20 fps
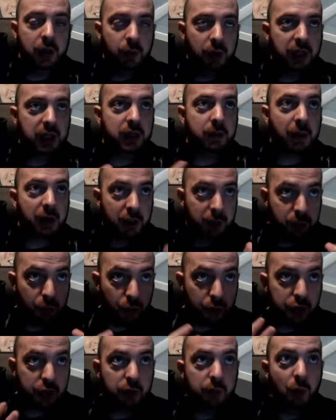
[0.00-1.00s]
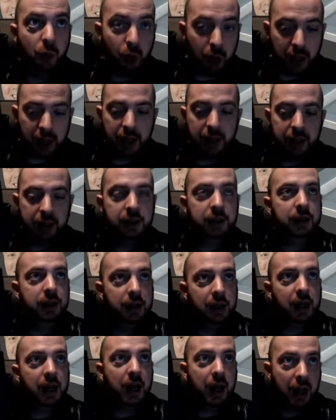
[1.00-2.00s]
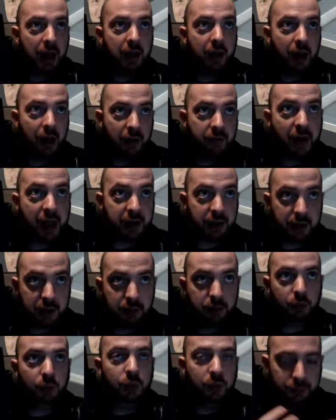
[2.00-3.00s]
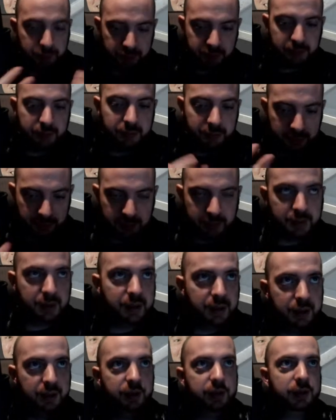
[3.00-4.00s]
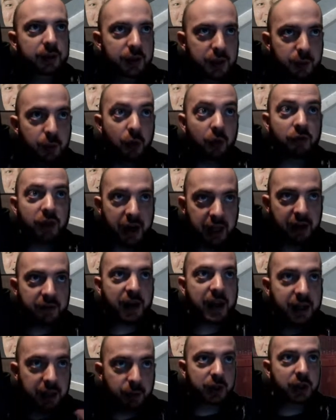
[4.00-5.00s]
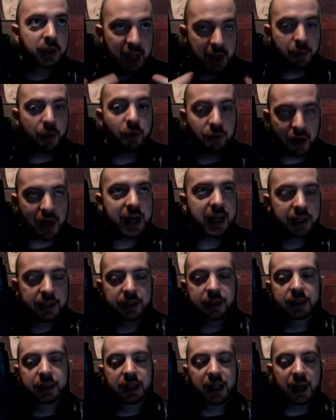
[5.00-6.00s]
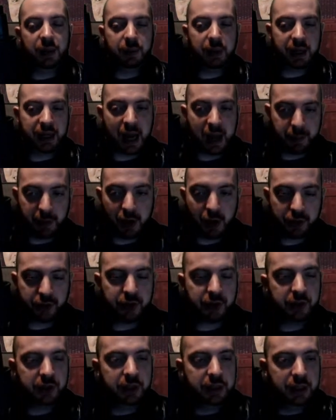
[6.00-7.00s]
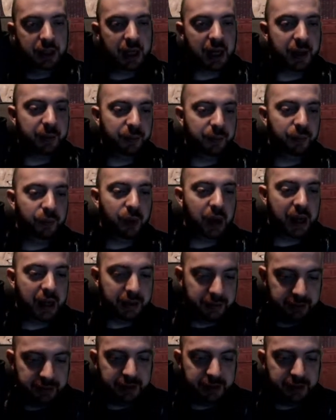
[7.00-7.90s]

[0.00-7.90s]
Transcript: which is a much more smaller event, or smaller running event that keep on running, that can happen lots, where